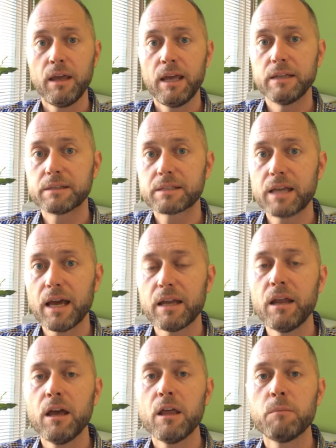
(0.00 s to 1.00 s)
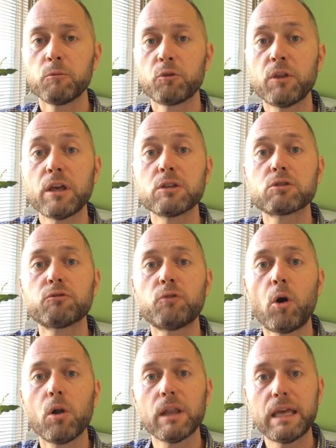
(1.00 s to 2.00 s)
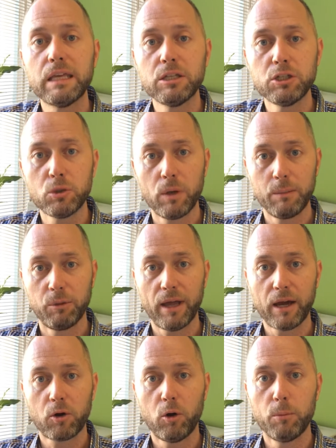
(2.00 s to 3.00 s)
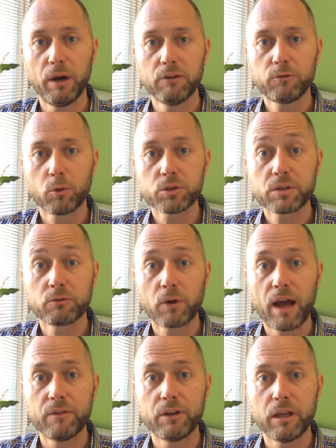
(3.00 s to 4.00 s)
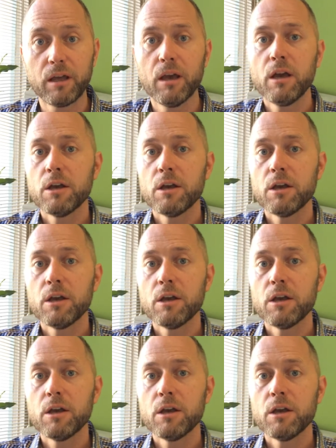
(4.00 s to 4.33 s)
Instead, things fall into a black hole by force of gravity.